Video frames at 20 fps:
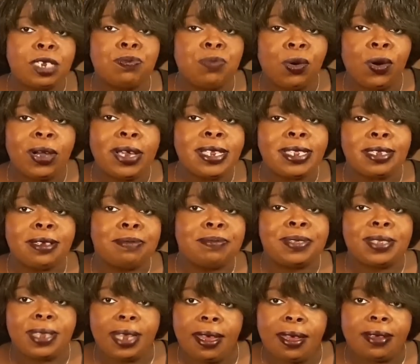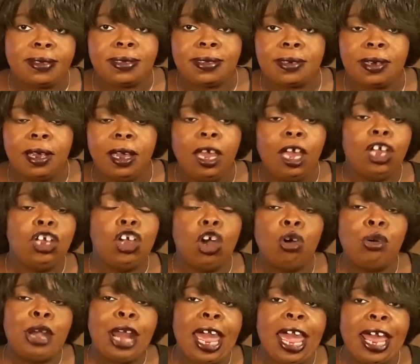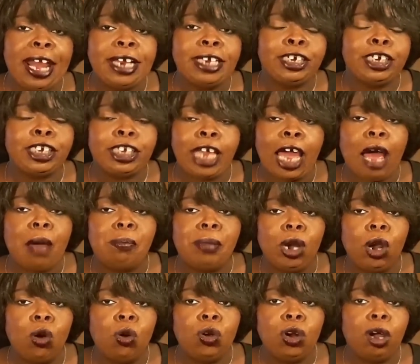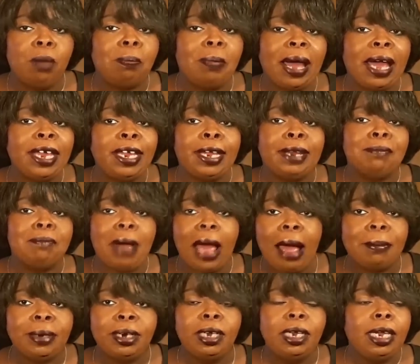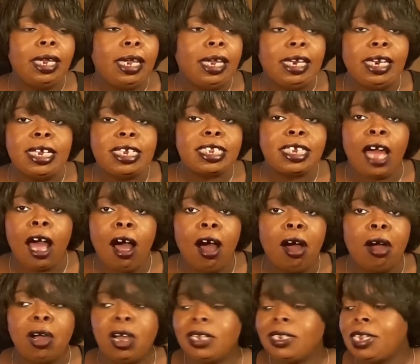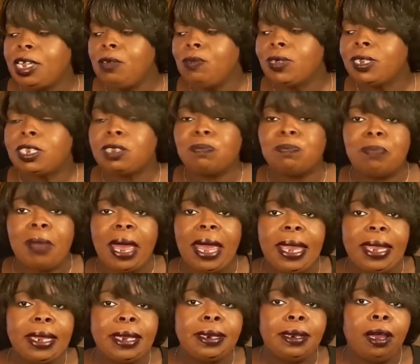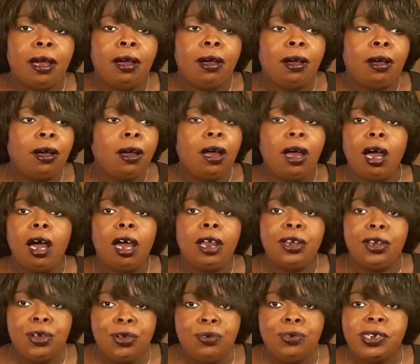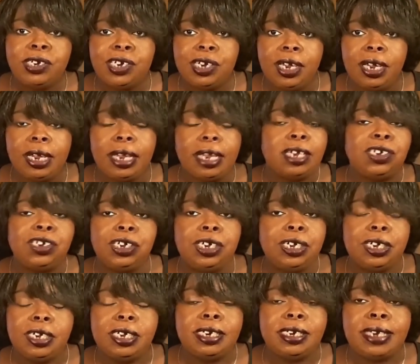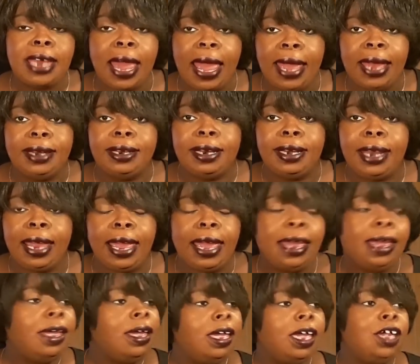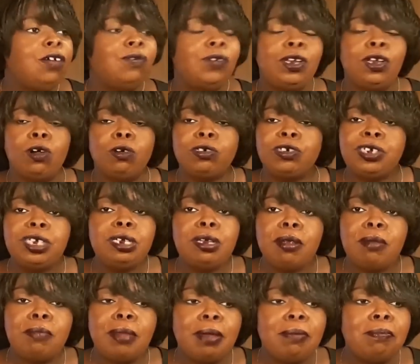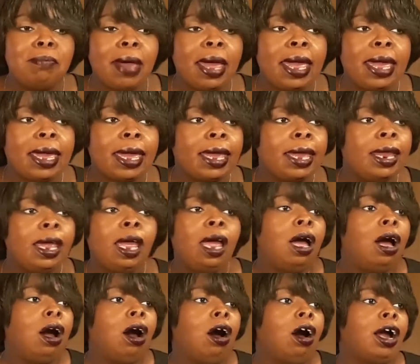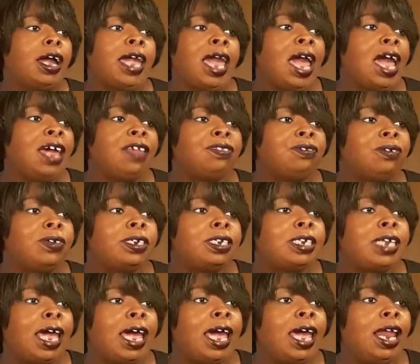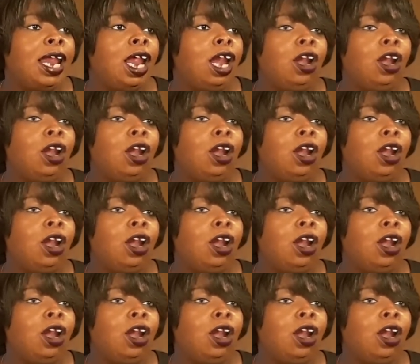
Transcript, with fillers: boy is obsessed your daddy just got blowed up by your mama in his car because he was banging uh, a new chick and she couldn't handle that even though she done been banging uh, catherine's daddy